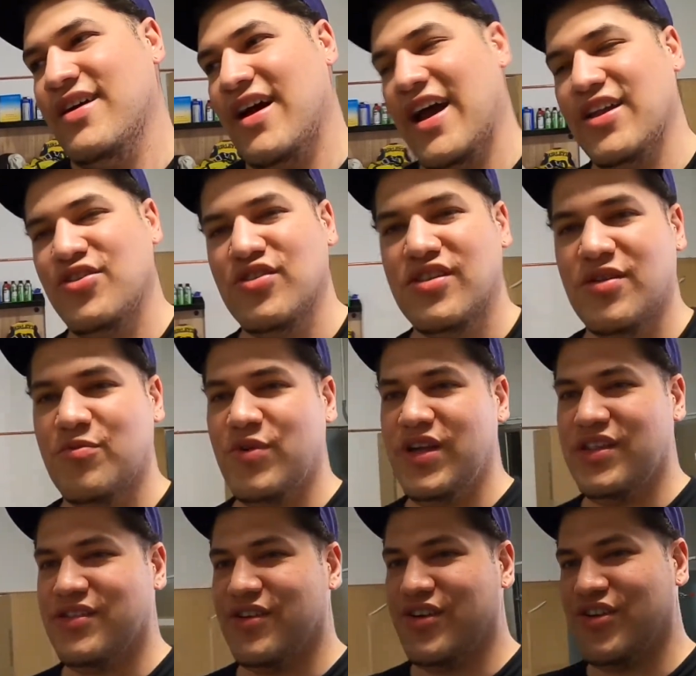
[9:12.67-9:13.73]
I do some
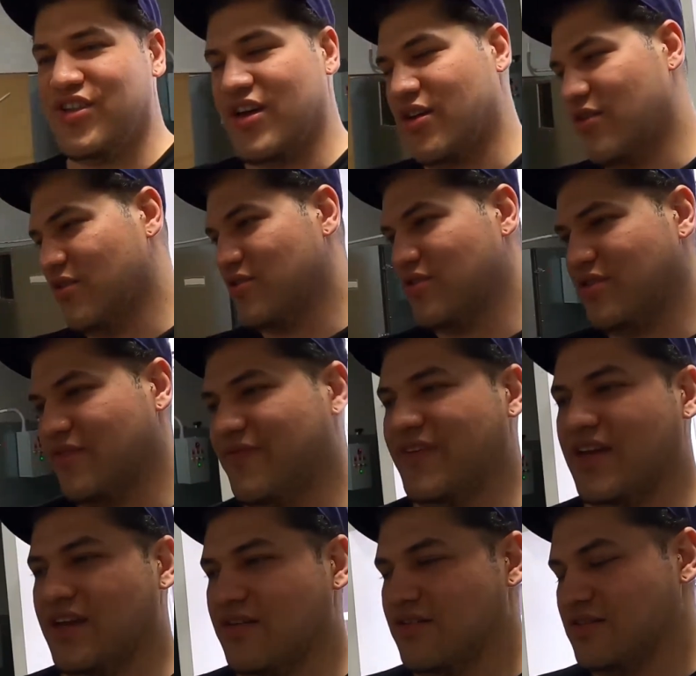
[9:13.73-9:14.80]
research, I go through some
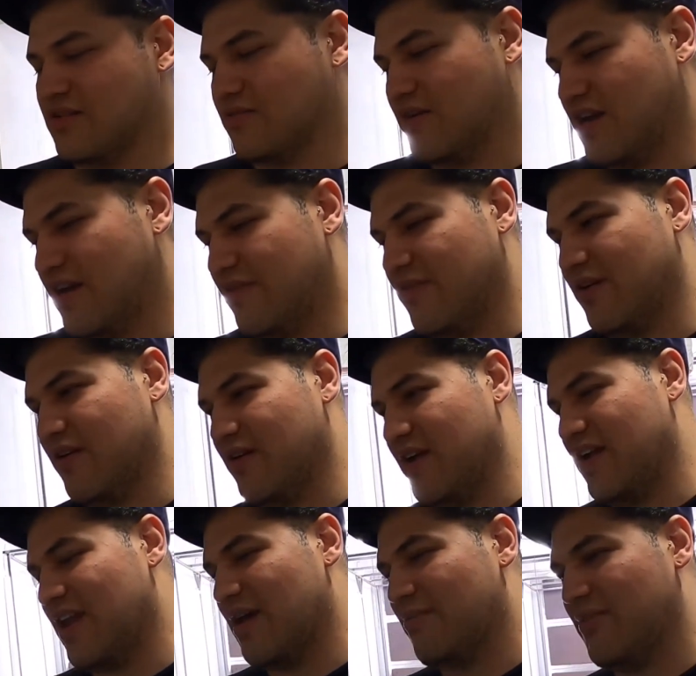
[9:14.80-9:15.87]
videos and whatever,
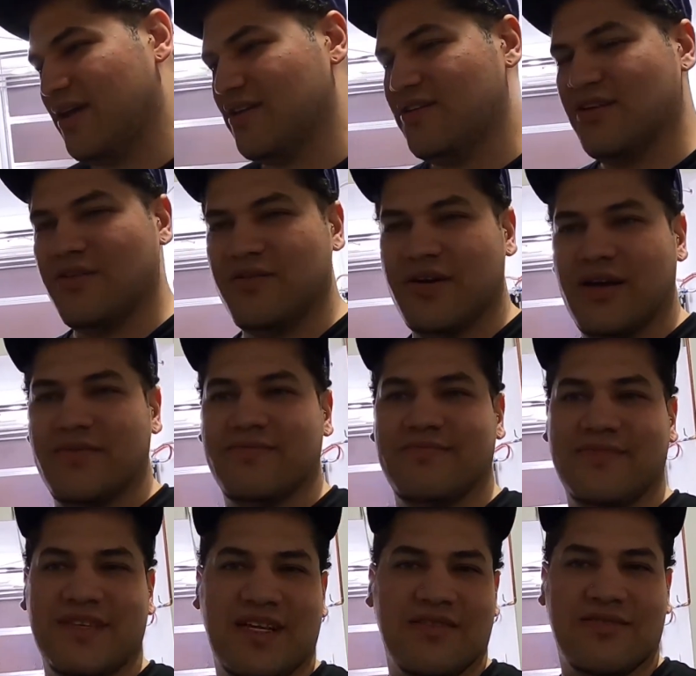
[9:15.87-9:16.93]
and I'm like, you know
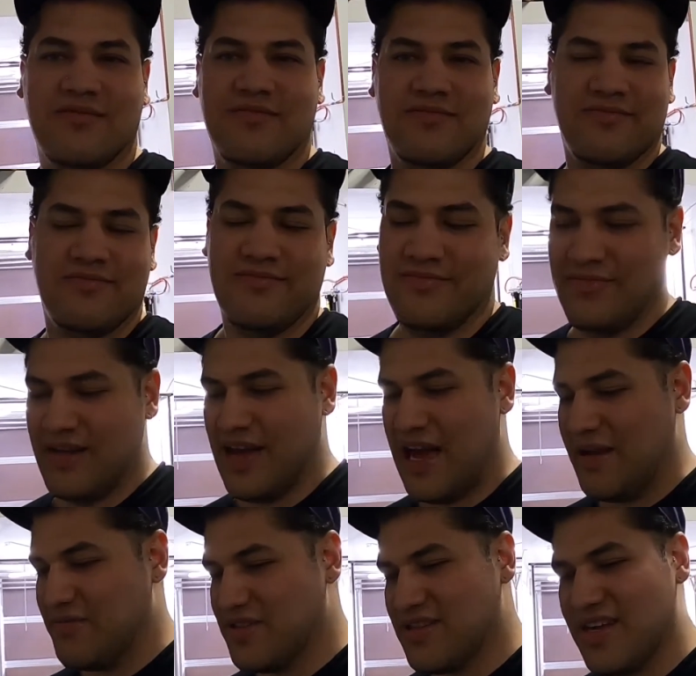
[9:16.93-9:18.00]
what?
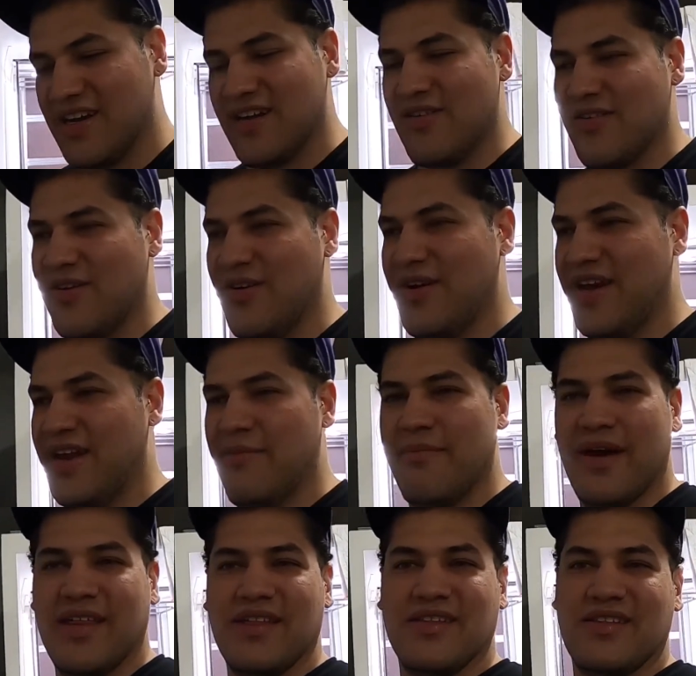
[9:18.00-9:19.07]
I'm just gonna go ahead and
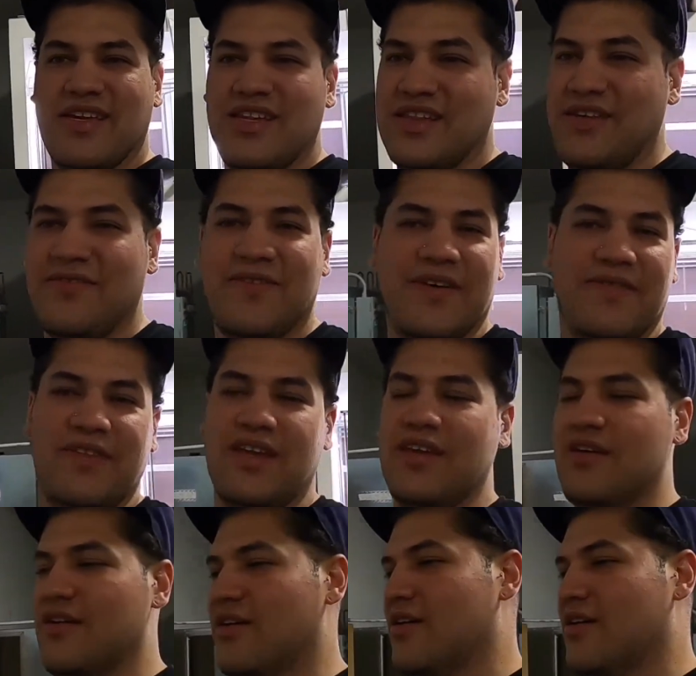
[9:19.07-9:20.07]
buy this Easy 50.